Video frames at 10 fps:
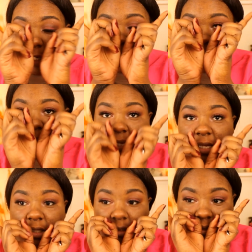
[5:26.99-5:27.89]
it would
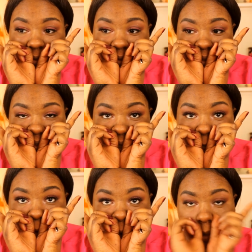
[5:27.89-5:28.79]
be a
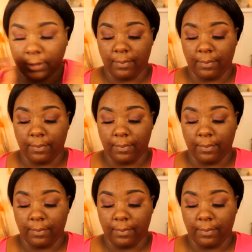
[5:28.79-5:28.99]
Paul.